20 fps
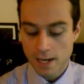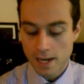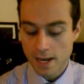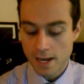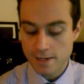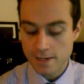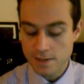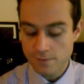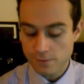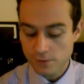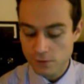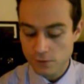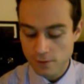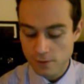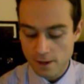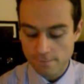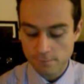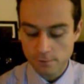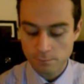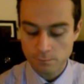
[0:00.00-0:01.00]
I never
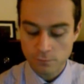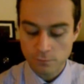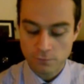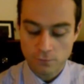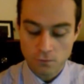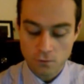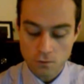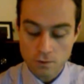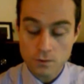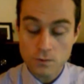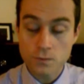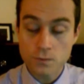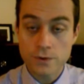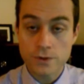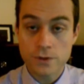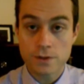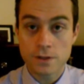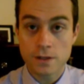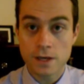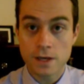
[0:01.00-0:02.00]
traveled before
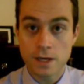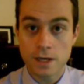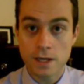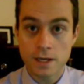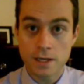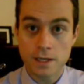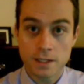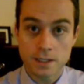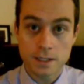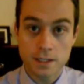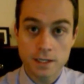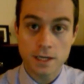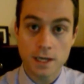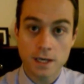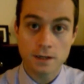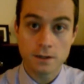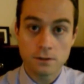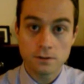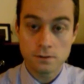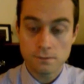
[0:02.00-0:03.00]
with a
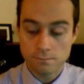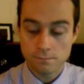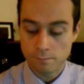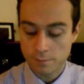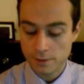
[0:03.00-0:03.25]
candle,